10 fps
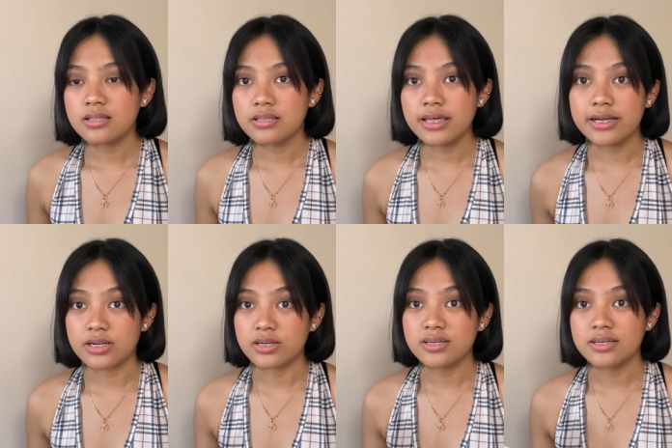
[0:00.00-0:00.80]
there,
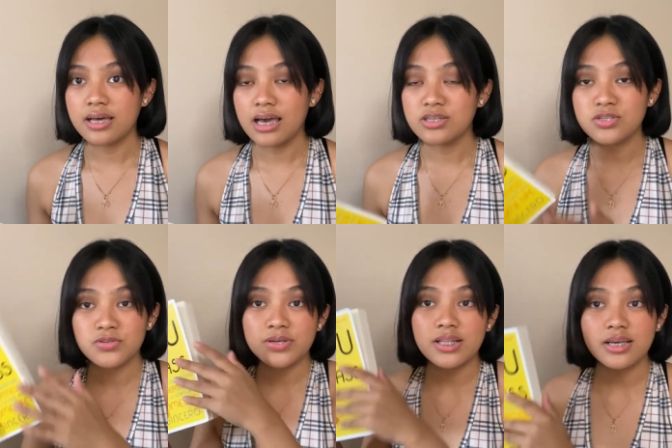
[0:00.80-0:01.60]
I just
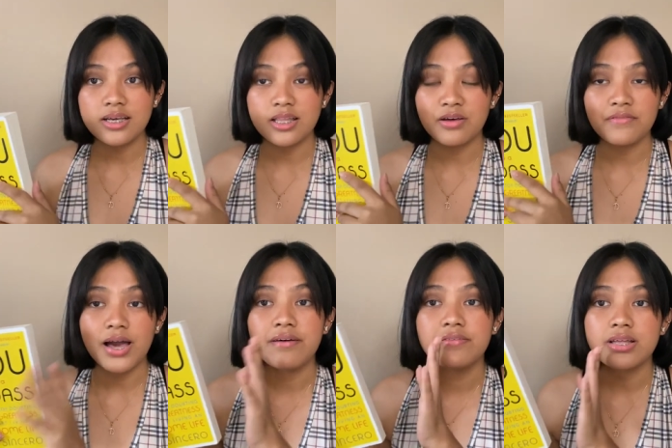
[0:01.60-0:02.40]
really love
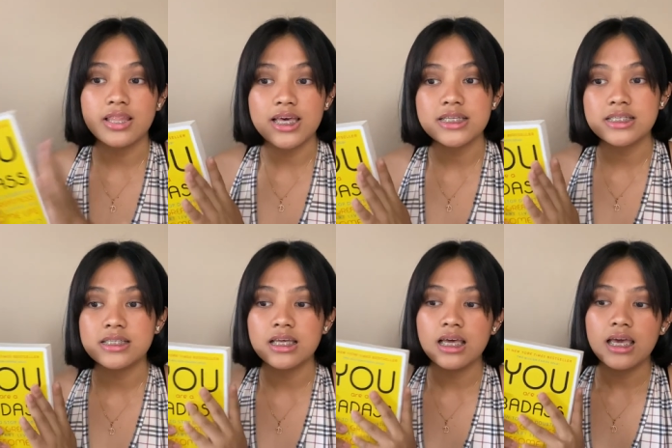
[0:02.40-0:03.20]
having this,
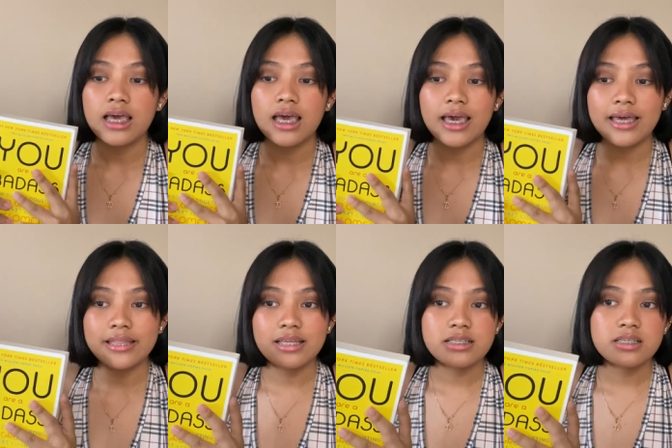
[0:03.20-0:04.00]

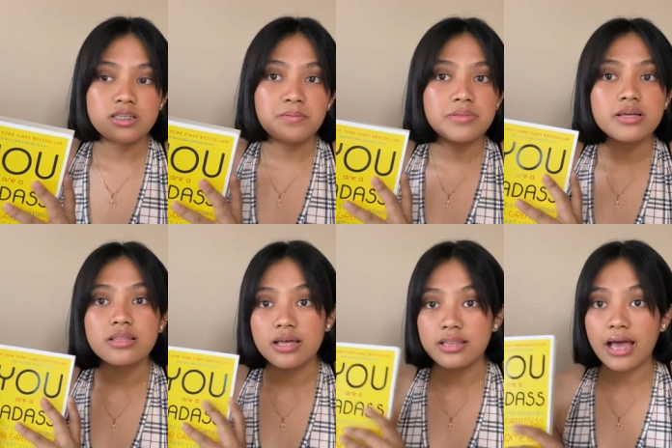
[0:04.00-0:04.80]
and this is something
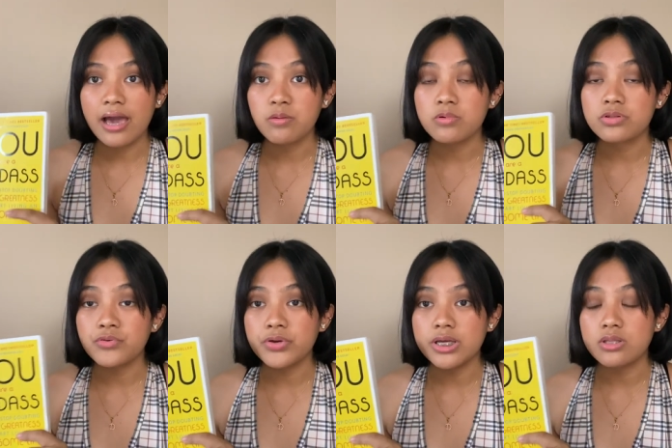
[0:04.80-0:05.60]
that I would
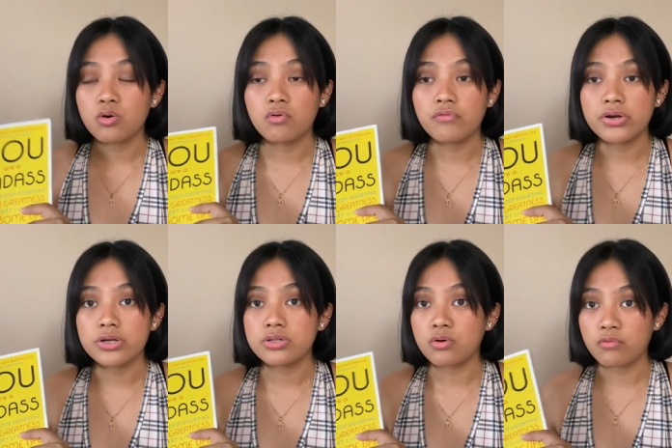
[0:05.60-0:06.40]
read over
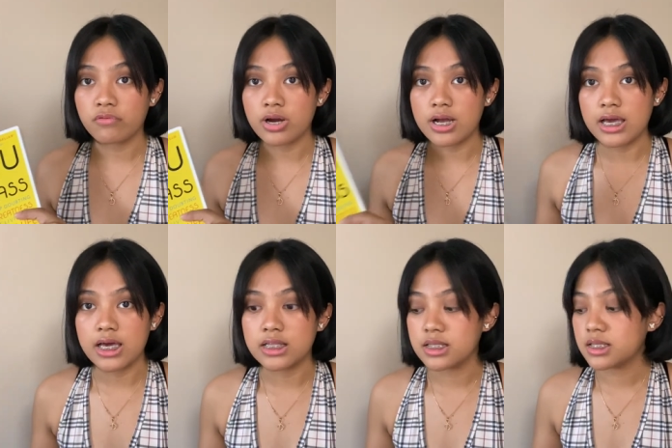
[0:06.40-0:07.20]
and over
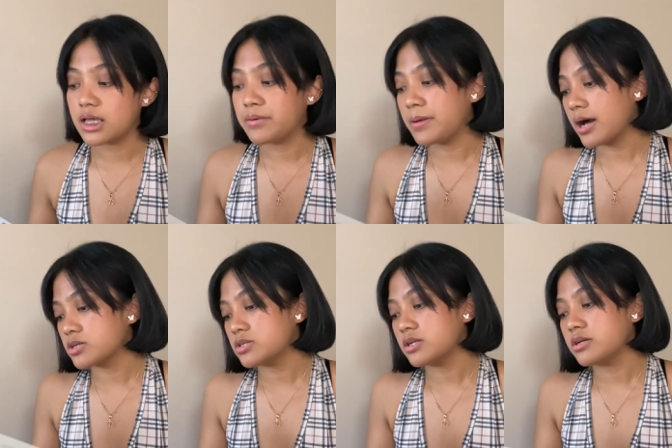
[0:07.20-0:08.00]
again. I'm
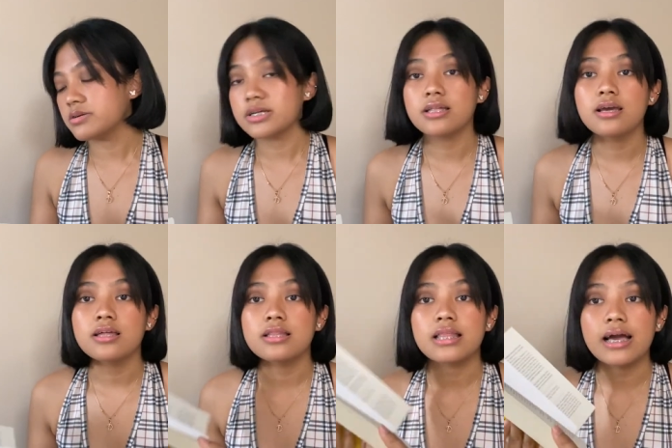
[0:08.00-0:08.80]
actually reading
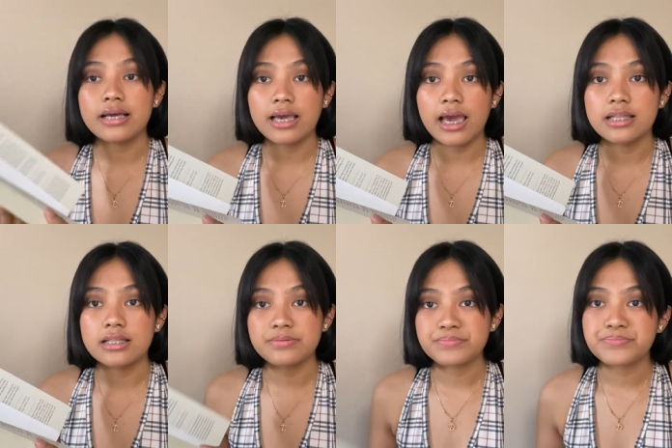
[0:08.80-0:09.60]
it
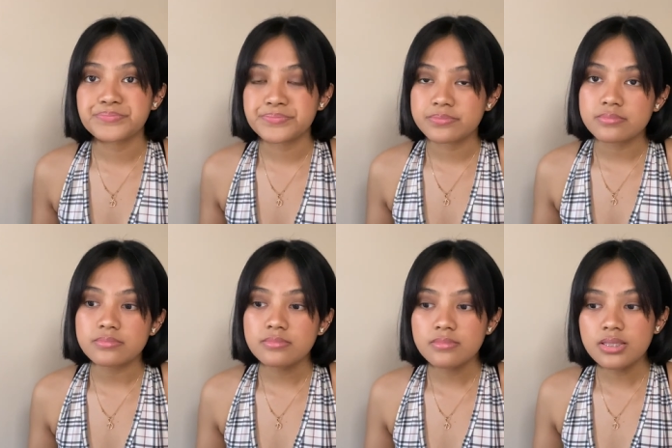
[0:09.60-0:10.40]
again,
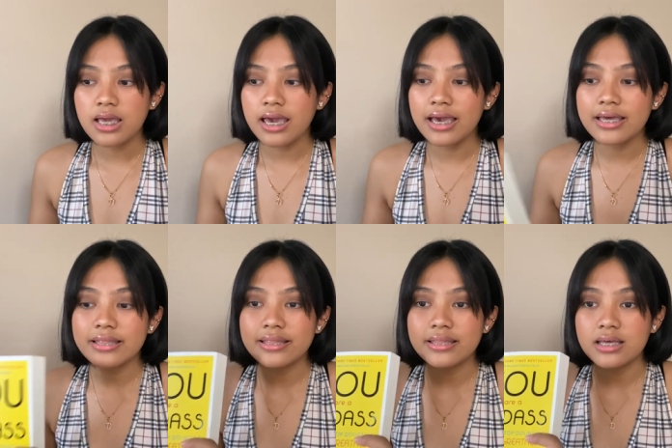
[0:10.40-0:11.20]

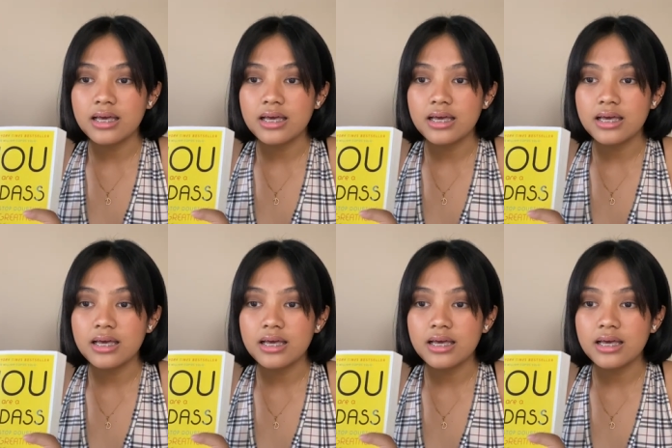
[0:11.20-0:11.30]
and